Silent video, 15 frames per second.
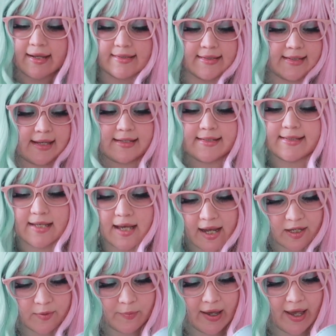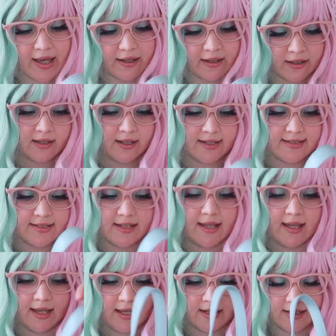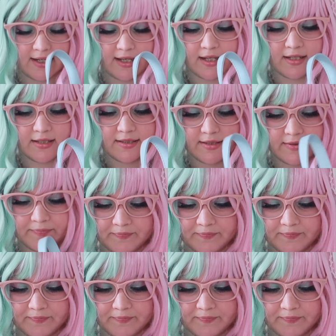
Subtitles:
it's like a side bag, it's a handheld.